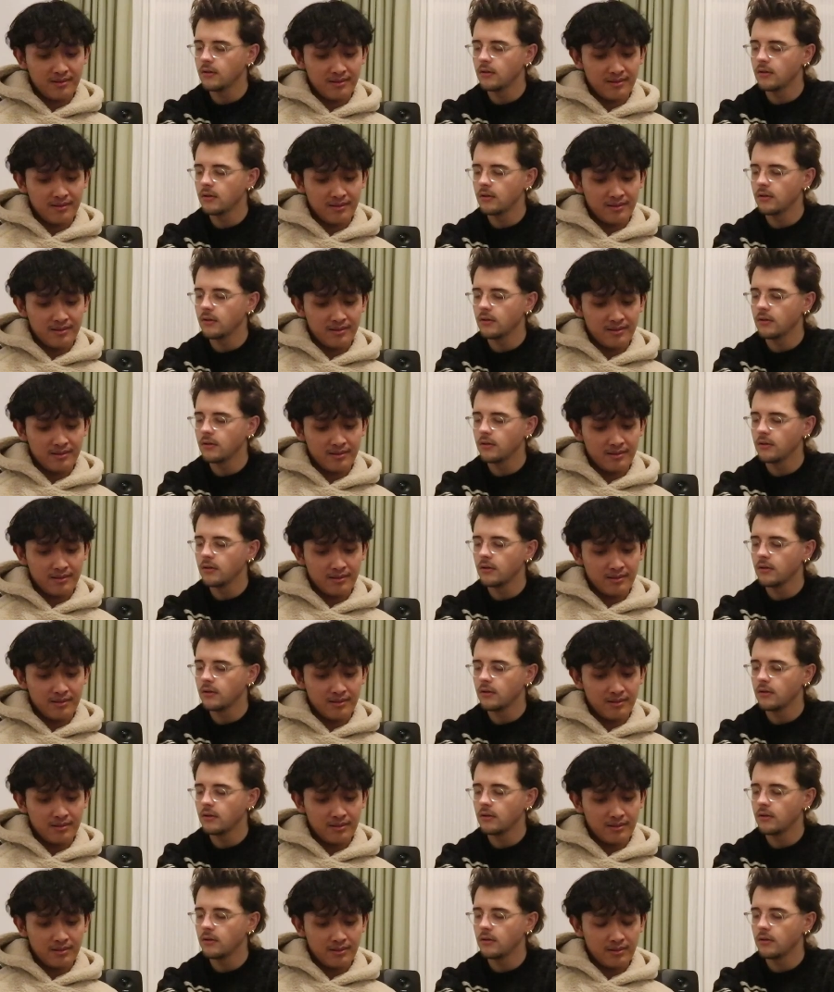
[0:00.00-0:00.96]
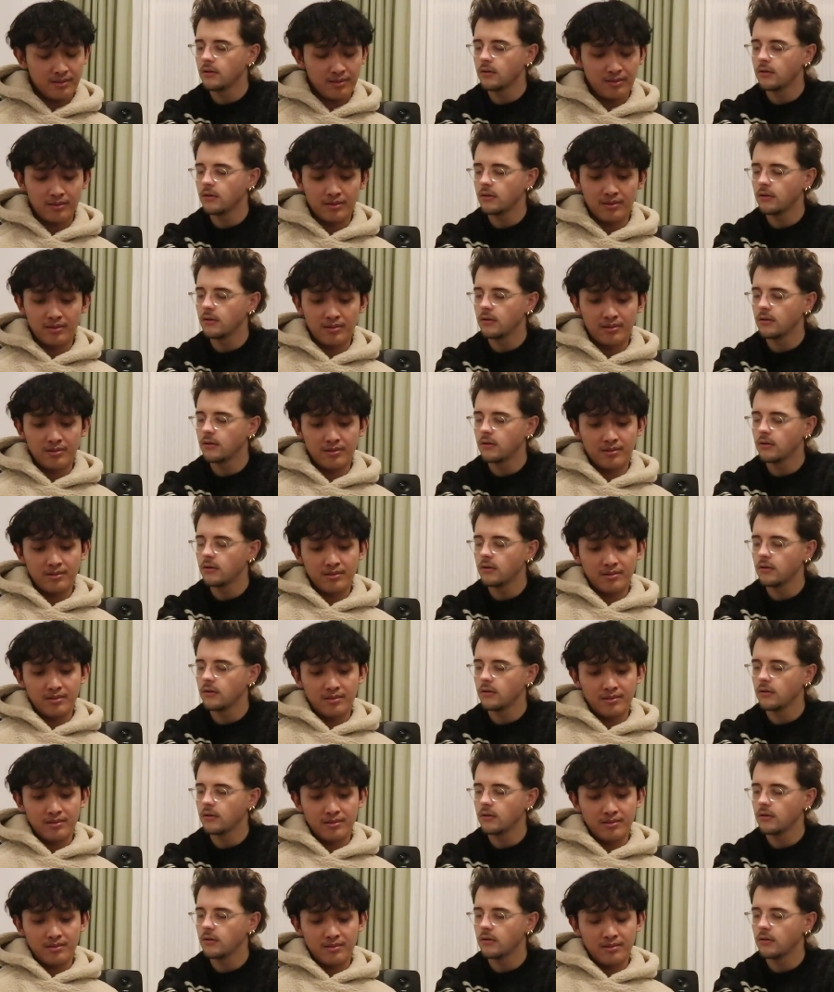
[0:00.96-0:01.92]

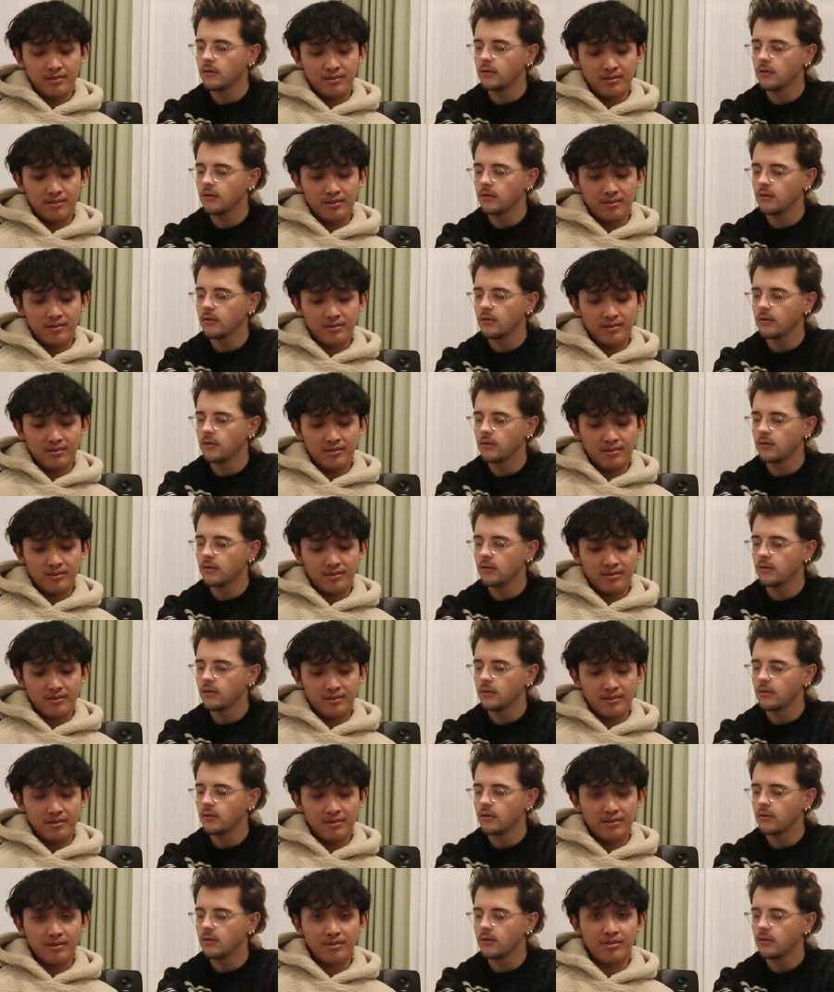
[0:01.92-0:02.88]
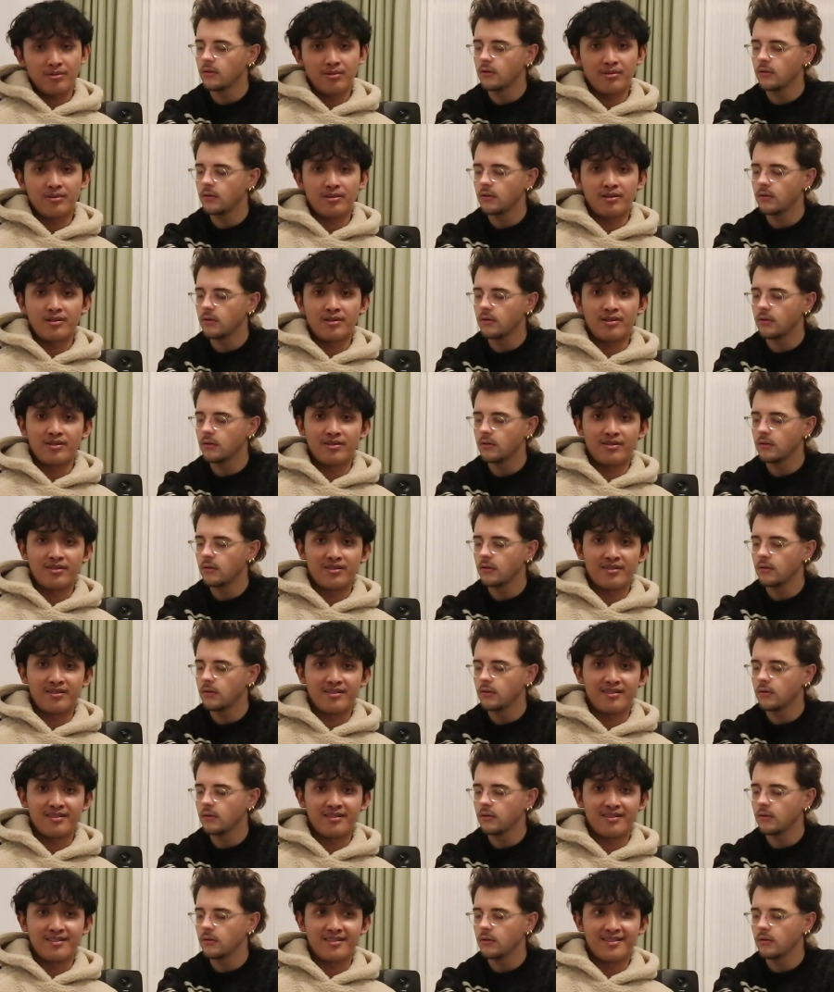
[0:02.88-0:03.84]

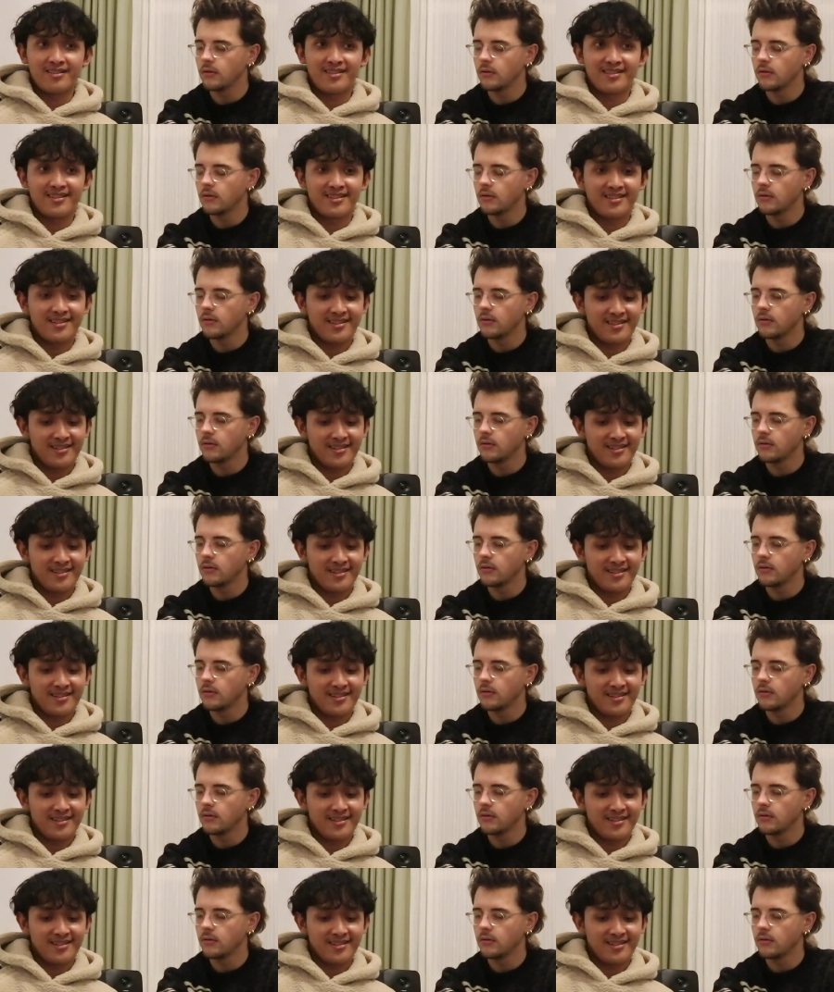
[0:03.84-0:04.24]
[no speech]